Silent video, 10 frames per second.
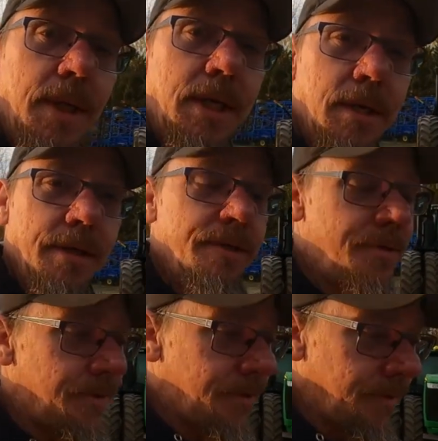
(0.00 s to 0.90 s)

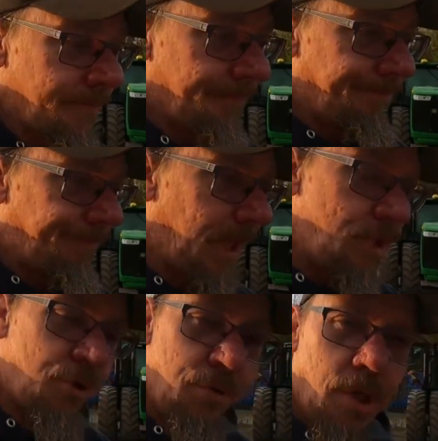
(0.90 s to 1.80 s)
because,
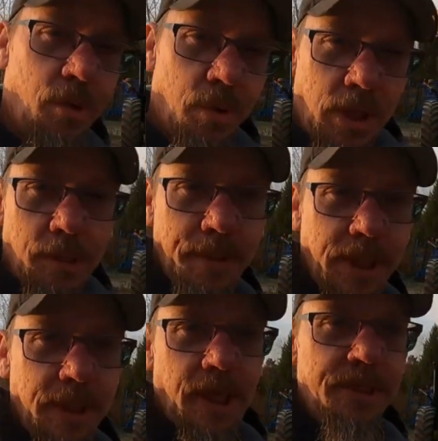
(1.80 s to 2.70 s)
as you know, we're
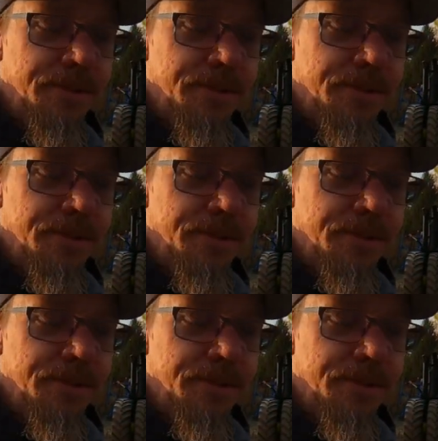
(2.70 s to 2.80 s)
coming into